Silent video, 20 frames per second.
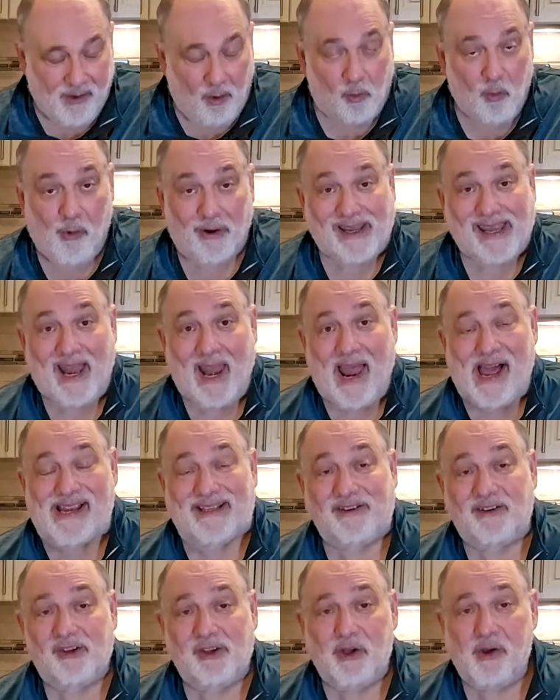What can
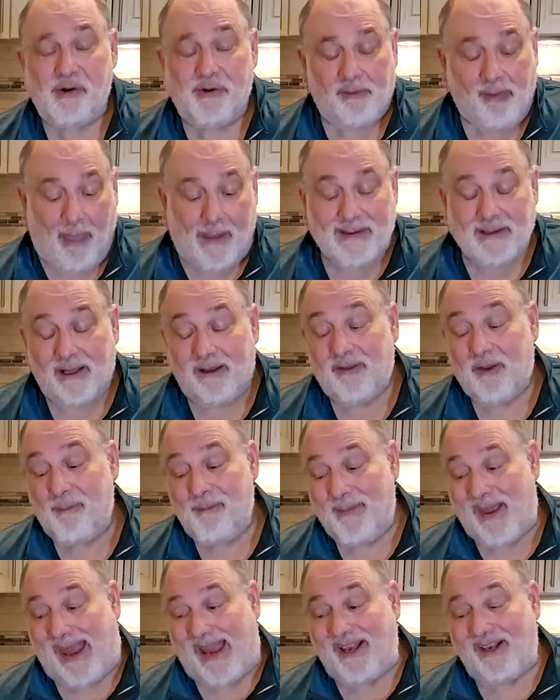I do? The
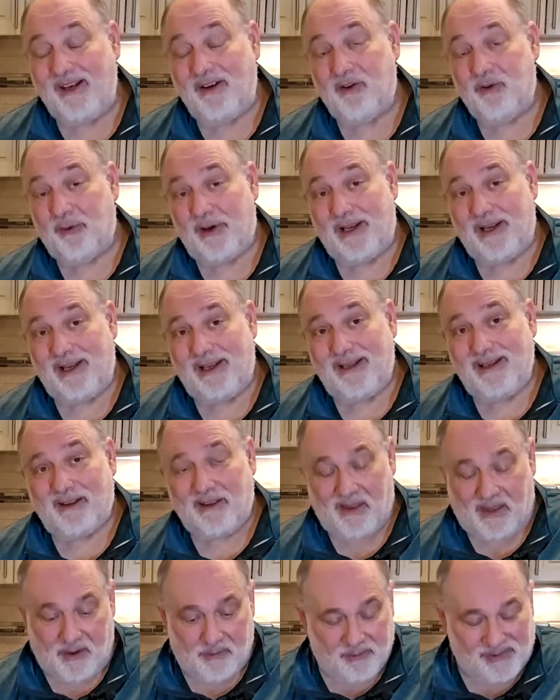main
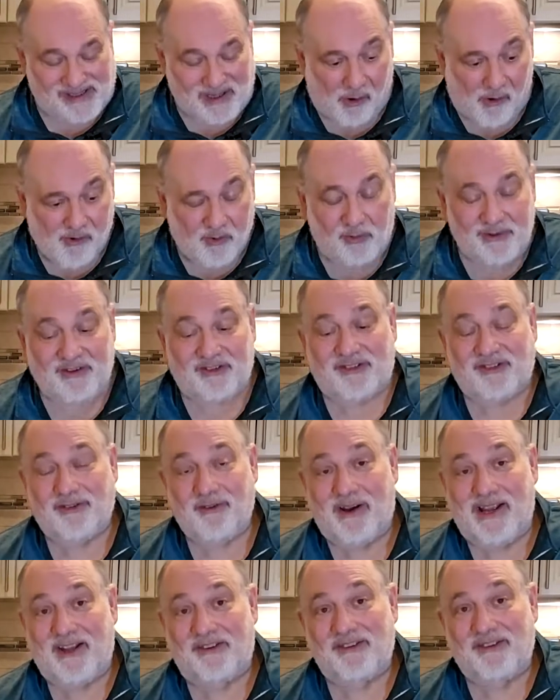ingredient that we always
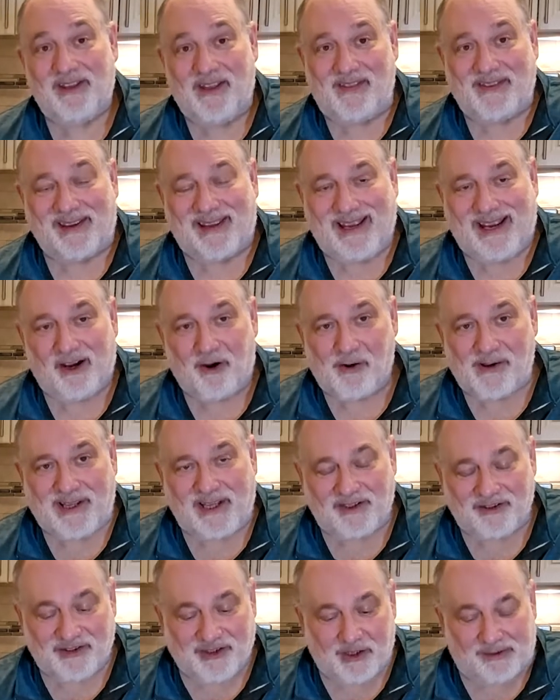stress in the Care
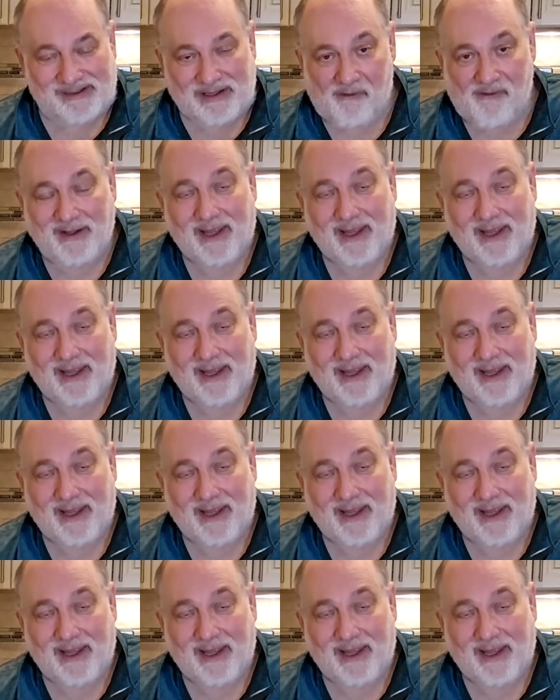Kitchen